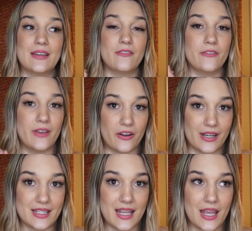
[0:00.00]

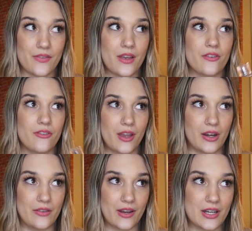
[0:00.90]
very safe,
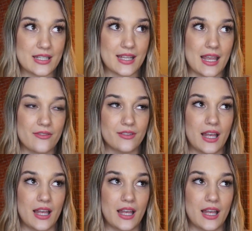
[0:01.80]
very, very safe.